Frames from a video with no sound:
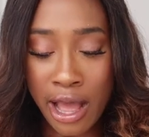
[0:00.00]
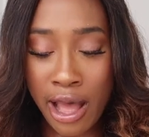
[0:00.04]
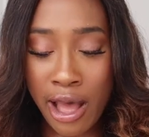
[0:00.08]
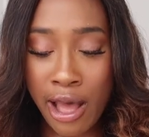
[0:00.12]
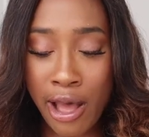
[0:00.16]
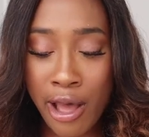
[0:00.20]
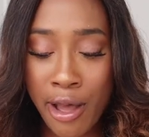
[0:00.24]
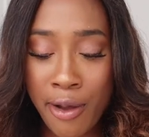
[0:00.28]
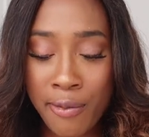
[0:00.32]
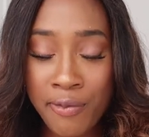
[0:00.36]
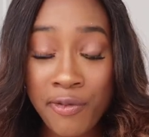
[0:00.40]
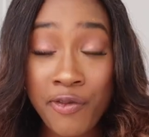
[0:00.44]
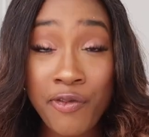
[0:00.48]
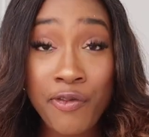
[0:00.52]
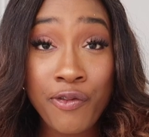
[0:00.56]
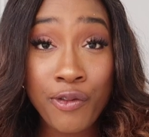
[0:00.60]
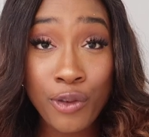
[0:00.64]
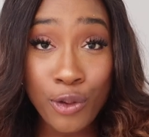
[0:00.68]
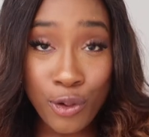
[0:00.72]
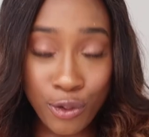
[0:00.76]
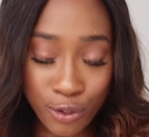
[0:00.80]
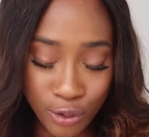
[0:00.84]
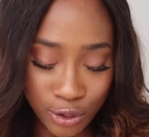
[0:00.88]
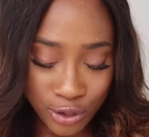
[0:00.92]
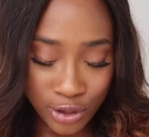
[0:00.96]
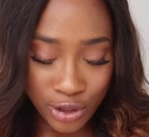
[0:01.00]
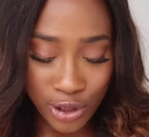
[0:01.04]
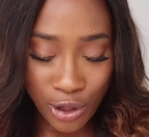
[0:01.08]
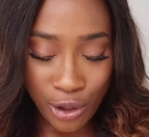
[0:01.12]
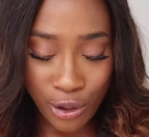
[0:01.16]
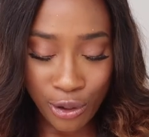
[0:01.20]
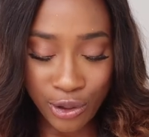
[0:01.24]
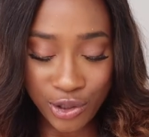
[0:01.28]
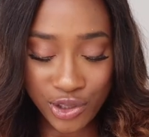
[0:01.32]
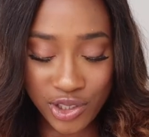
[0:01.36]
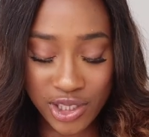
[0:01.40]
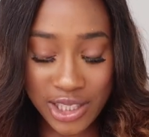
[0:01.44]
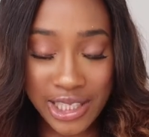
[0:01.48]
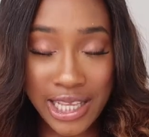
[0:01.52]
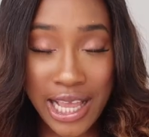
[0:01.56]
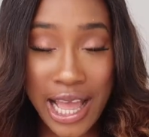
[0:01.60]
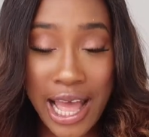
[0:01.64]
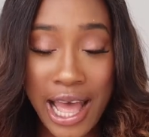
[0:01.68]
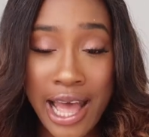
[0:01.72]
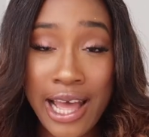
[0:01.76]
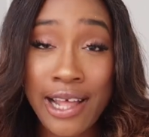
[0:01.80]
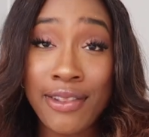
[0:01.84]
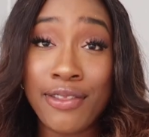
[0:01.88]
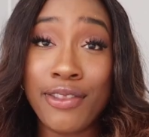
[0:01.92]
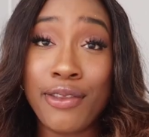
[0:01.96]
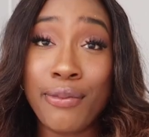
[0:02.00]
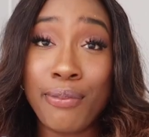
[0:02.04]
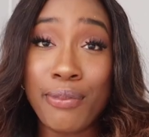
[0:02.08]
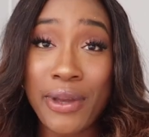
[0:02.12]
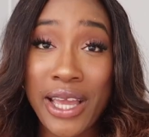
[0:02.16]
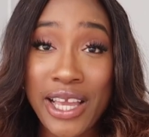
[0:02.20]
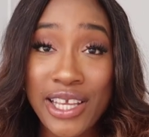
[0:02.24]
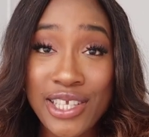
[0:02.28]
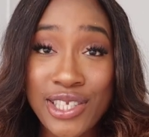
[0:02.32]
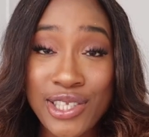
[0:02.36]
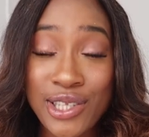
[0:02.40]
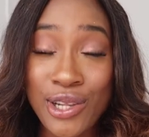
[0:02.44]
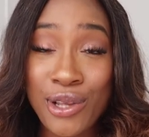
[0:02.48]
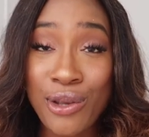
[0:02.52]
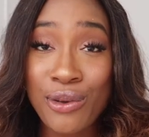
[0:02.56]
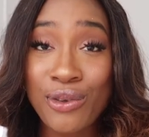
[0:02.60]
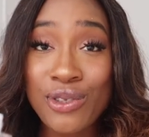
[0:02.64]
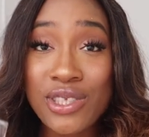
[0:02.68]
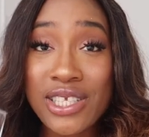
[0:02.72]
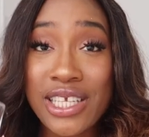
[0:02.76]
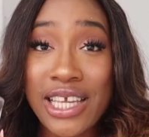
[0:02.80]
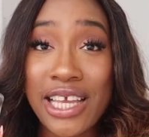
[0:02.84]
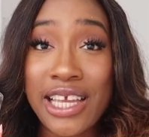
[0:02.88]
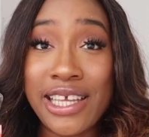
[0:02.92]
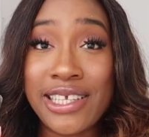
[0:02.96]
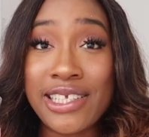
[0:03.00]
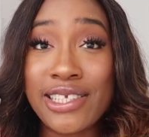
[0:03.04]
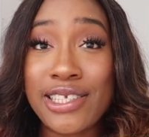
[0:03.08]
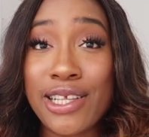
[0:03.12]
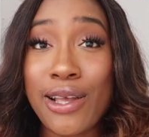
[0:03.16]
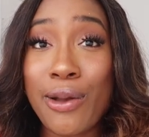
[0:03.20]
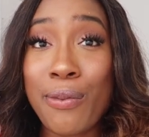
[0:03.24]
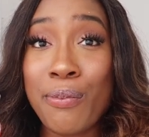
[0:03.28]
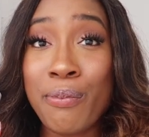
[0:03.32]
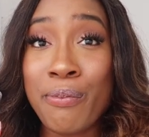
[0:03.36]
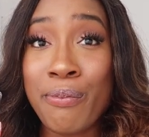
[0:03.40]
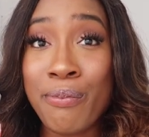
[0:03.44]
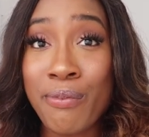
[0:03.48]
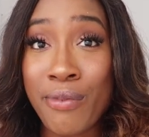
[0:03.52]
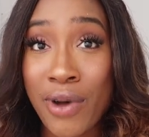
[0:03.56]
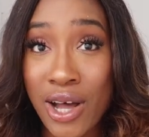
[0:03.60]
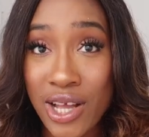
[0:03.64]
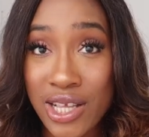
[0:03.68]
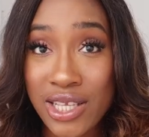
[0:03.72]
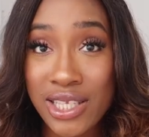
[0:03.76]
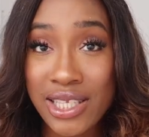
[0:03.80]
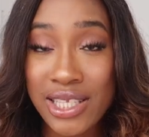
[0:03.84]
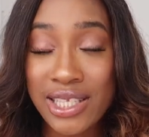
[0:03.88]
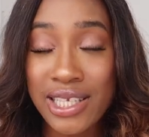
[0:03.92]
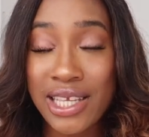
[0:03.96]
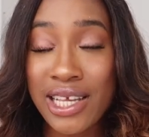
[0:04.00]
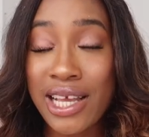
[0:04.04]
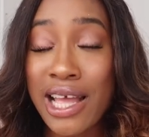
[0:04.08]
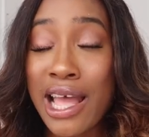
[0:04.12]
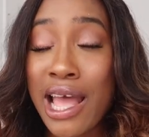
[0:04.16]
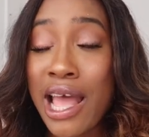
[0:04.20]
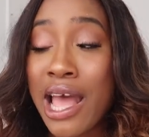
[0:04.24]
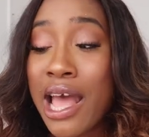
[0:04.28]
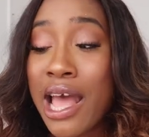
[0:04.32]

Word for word: um, floral notes and the base note is musk